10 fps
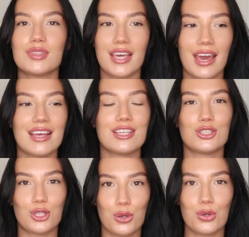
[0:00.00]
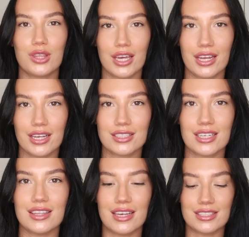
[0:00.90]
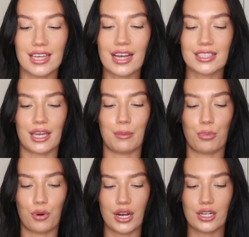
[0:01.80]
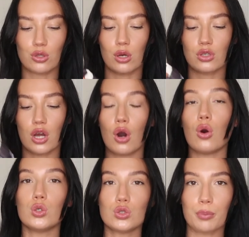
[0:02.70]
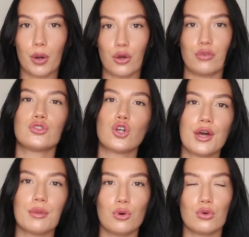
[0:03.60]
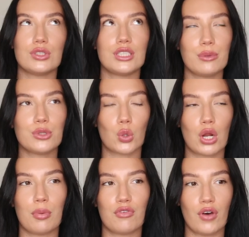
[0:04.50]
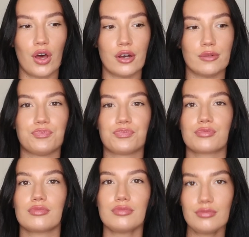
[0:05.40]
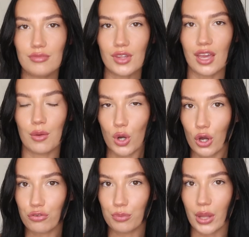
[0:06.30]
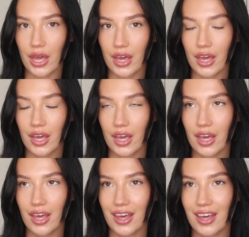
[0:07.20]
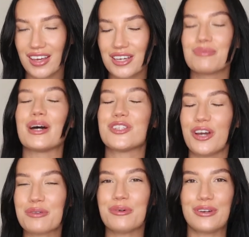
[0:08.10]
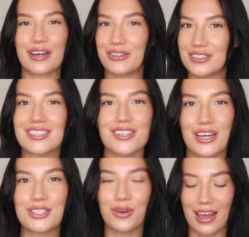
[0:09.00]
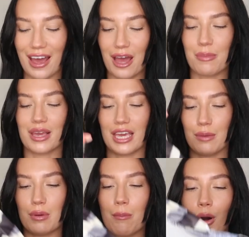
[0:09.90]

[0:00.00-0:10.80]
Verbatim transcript: get two things in the exact same print. So I was like, I'll order both, try them on, see which one I prefer, and we'll go from there. But I tried them on and I couldn't decide, so I am keeping